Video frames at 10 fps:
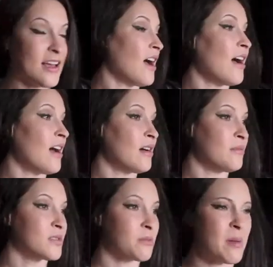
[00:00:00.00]

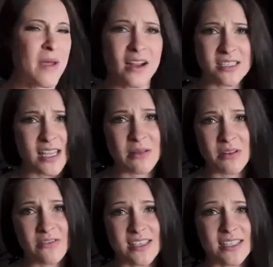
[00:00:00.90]
So my parents came
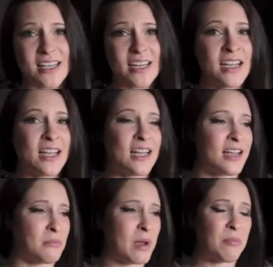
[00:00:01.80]
to visit.
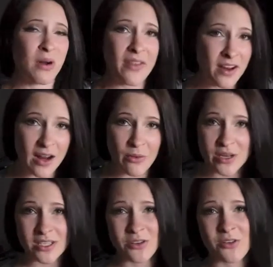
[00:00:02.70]
My brother and I
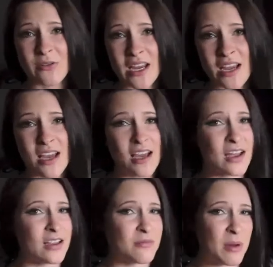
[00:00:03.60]
went to
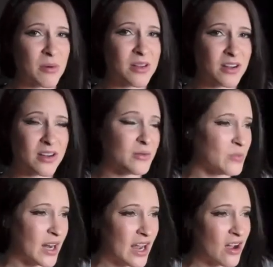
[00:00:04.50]
Korea. My brother
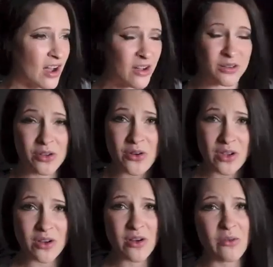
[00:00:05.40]
and I hung out in
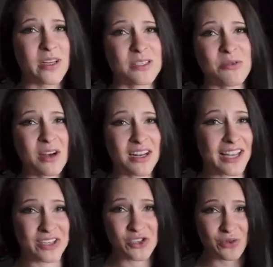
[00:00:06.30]
Tokyo, and we just wanted to
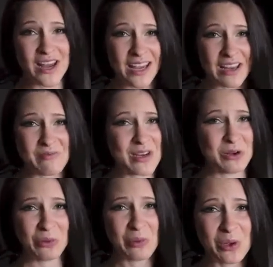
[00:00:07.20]
like drink and be
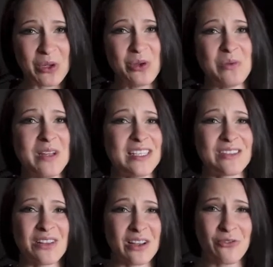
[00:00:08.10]
normal
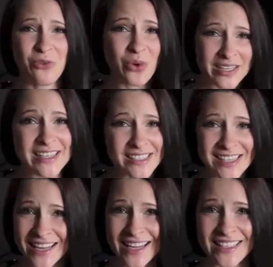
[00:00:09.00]
humans for like 14
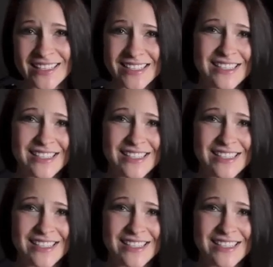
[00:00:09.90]
seconds.